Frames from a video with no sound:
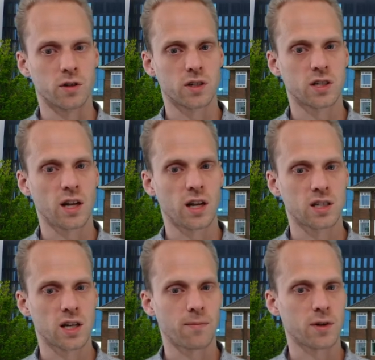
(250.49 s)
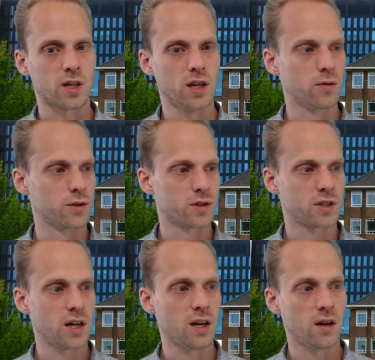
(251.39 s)
So I can say like stepwise equals
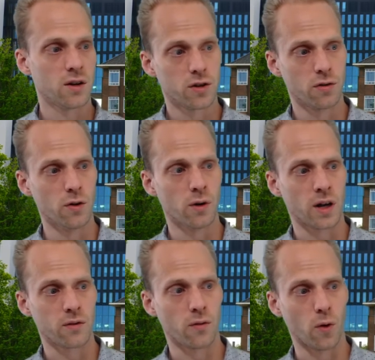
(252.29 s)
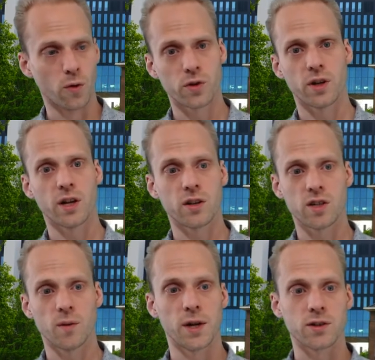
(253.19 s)
say true and false, and then it
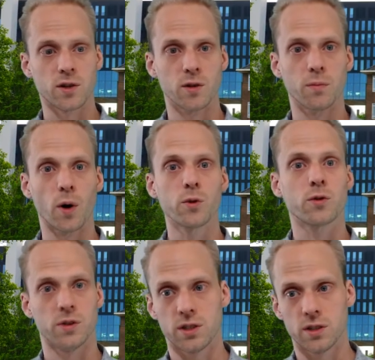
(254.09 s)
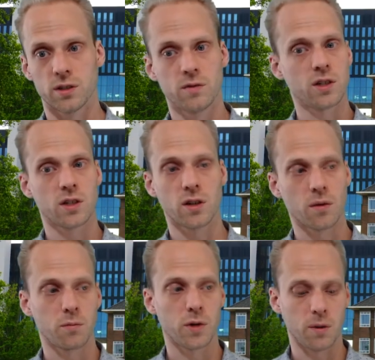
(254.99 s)
simulates under both conditions, which is
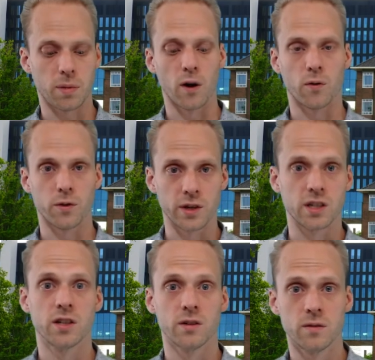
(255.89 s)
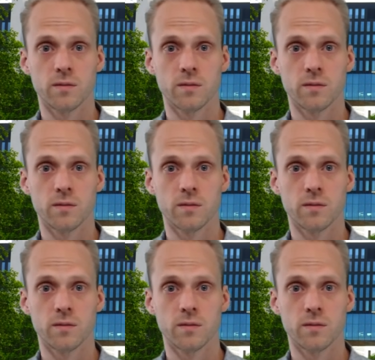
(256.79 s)
a pretty powerful thing to do.